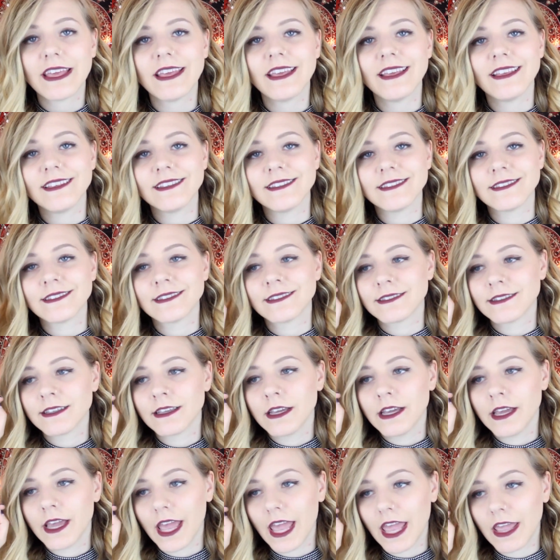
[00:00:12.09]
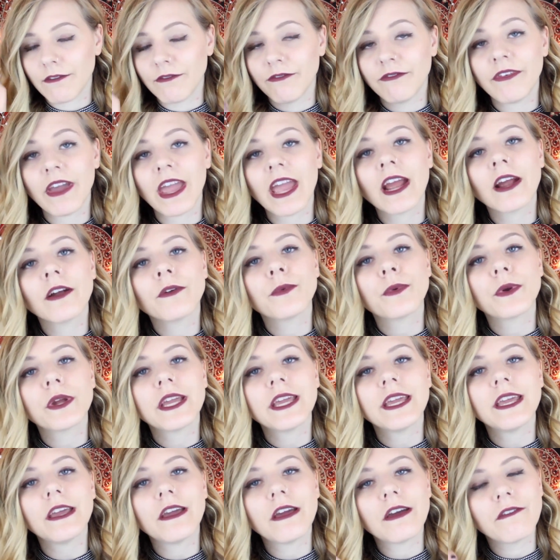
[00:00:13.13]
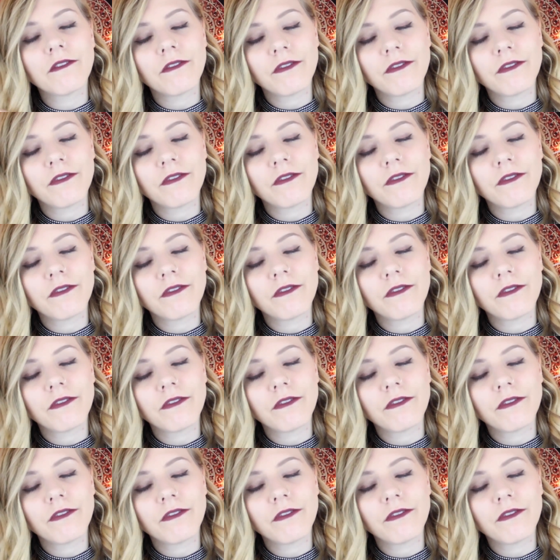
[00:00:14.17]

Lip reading: is a very,